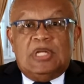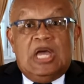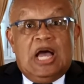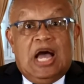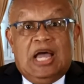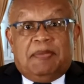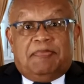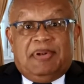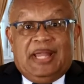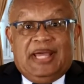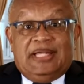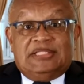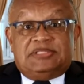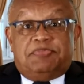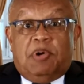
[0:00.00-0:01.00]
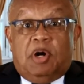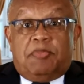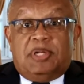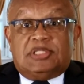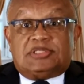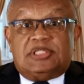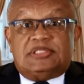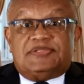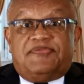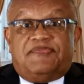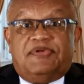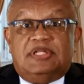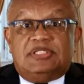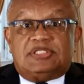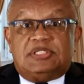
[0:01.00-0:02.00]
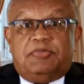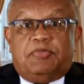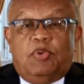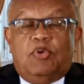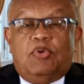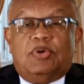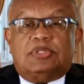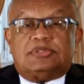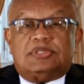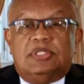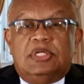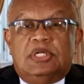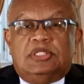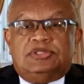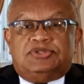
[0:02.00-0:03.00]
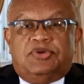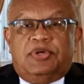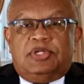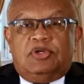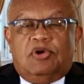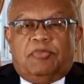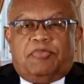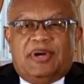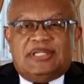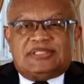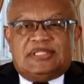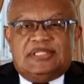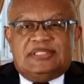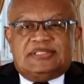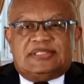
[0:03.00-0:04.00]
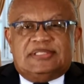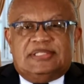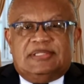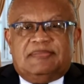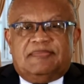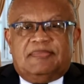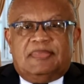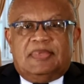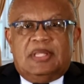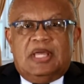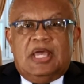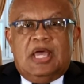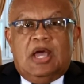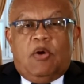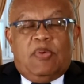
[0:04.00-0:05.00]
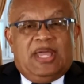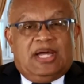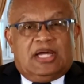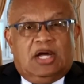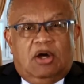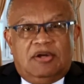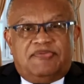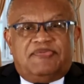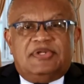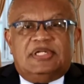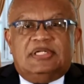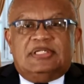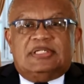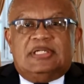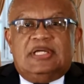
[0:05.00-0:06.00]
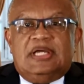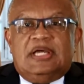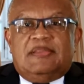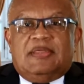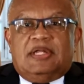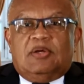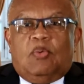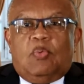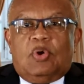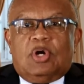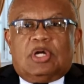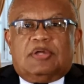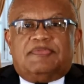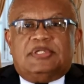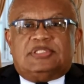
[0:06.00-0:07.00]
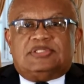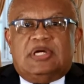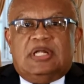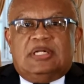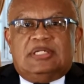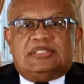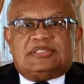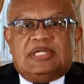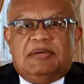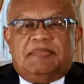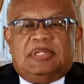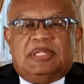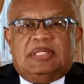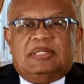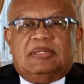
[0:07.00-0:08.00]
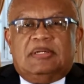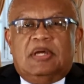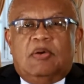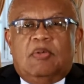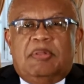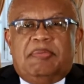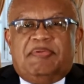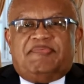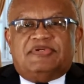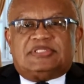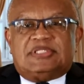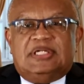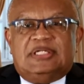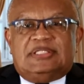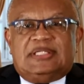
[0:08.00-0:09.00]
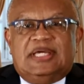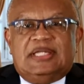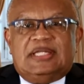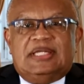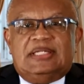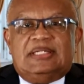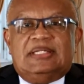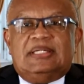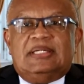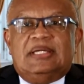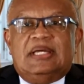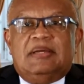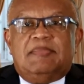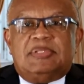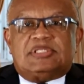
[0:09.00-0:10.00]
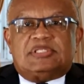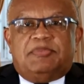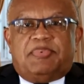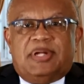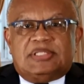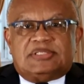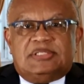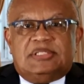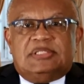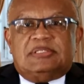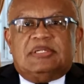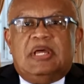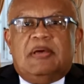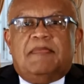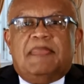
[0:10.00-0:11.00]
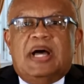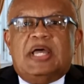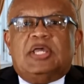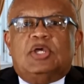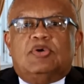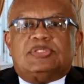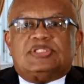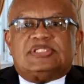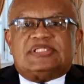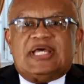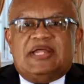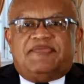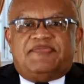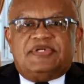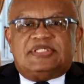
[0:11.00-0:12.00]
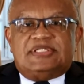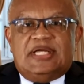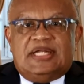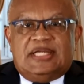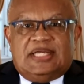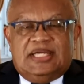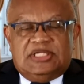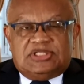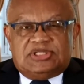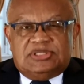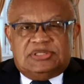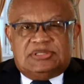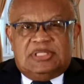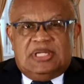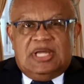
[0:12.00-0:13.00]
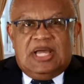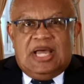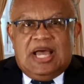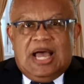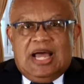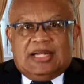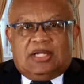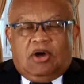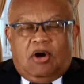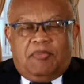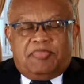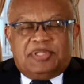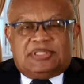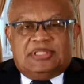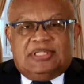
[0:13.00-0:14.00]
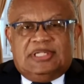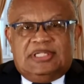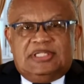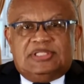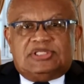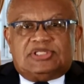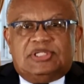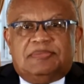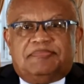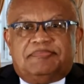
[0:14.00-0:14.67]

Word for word: I pledge Barbados' full support during your presidency. We are confident that the work of the General Assembly will be facilitated, Mr. President, by your steadfast dedication and competent leadership.